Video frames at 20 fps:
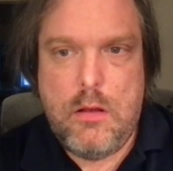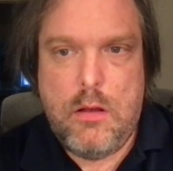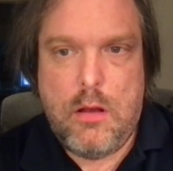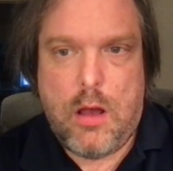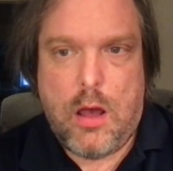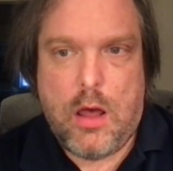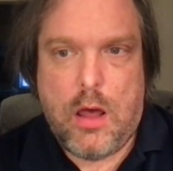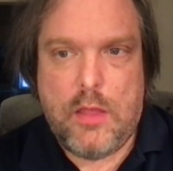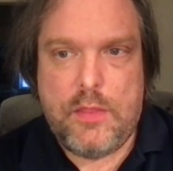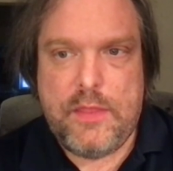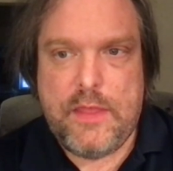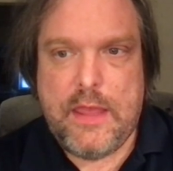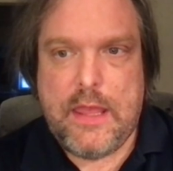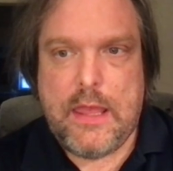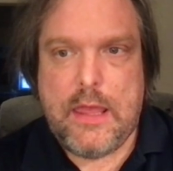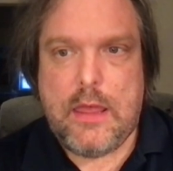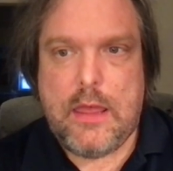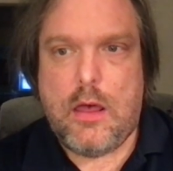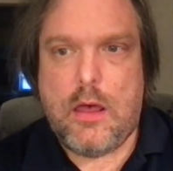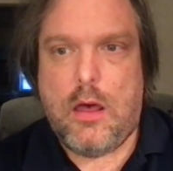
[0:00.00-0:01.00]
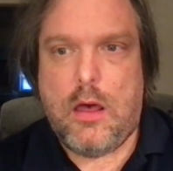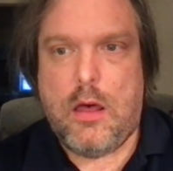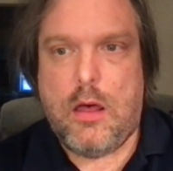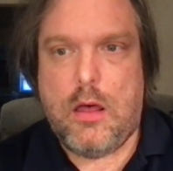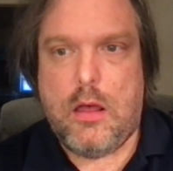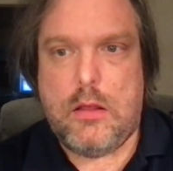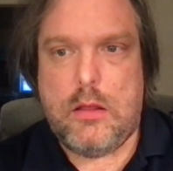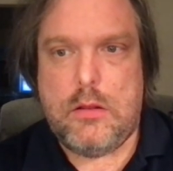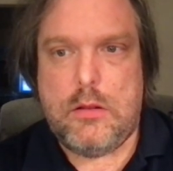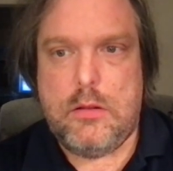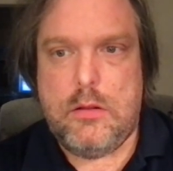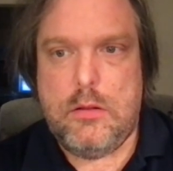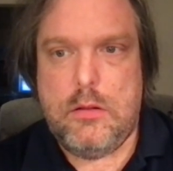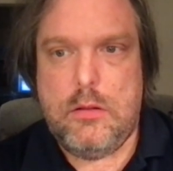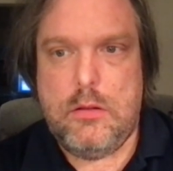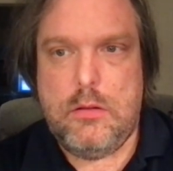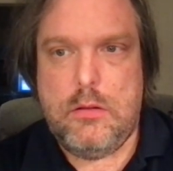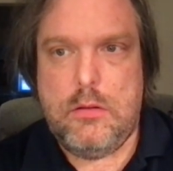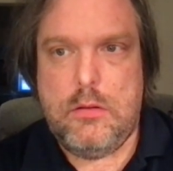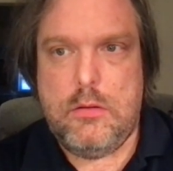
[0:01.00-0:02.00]
on the
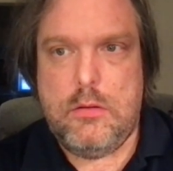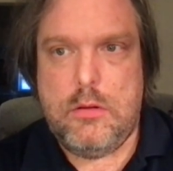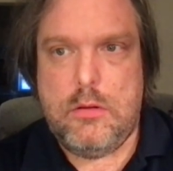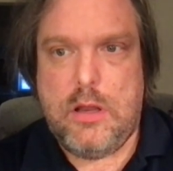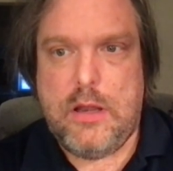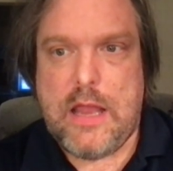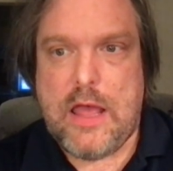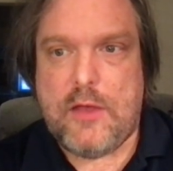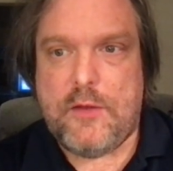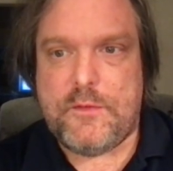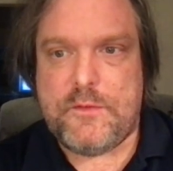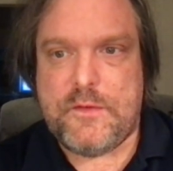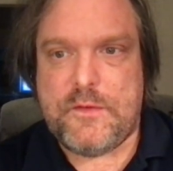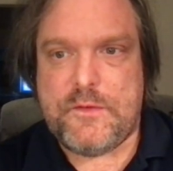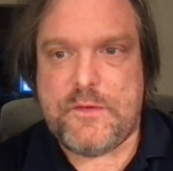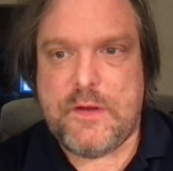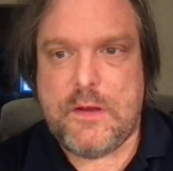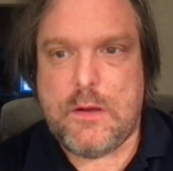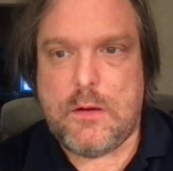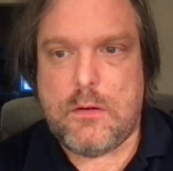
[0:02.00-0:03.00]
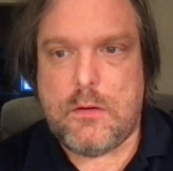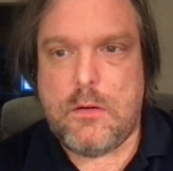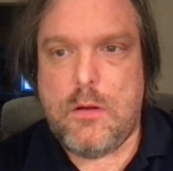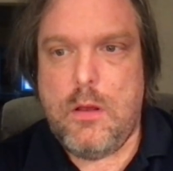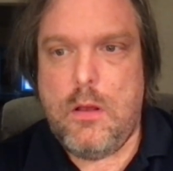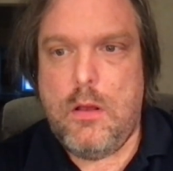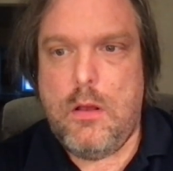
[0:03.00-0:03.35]
analysis here